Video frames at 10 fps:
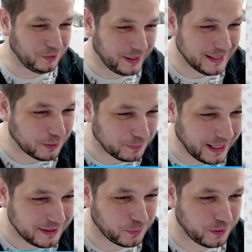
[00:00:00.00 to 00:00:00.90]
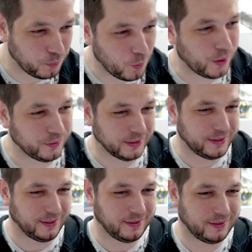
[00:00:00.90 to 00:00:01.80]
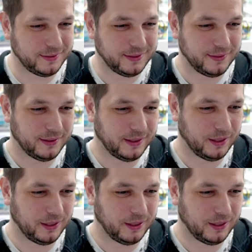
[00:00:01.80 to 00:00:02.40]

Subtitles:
is up next with one card. Here we